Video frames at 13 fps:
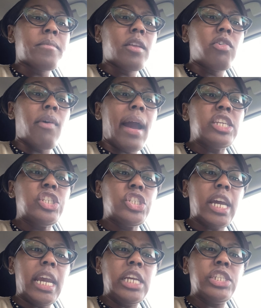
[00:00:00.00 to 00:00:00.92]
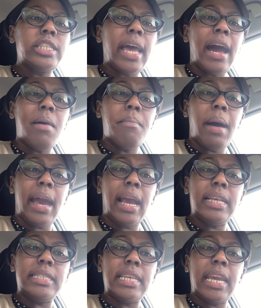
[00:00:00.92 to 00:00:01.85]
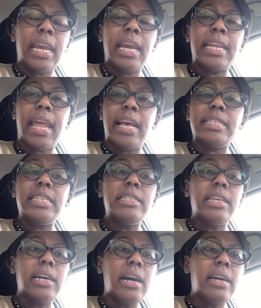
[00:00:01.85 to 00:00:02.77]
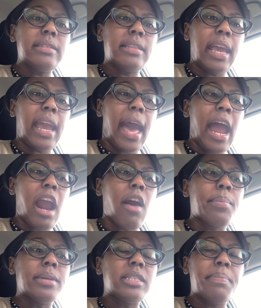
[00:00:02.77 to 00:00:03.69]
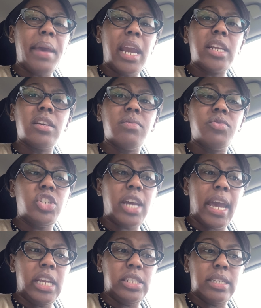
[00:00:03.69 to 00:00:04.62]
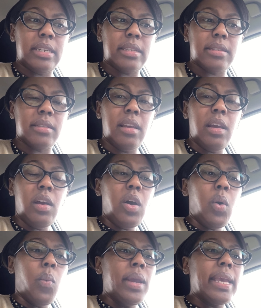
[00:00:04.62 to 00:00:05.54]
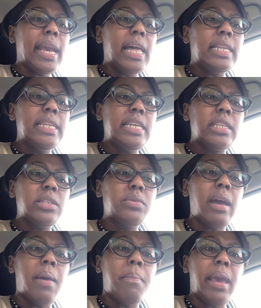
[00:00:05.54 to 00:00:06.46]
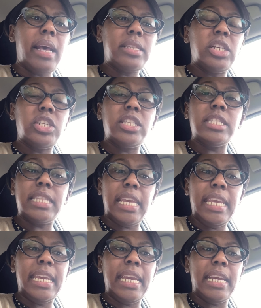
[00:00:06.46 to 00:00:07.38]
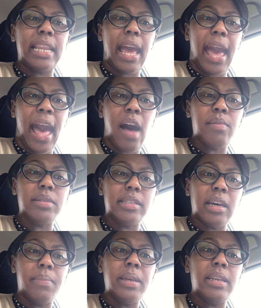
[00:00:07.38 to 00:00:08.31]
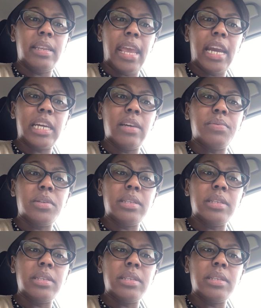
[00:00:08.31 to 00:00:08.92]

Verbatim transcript: christ changes our mindset and as he does that our perspective changes we can't listen to a message seeking out something negative to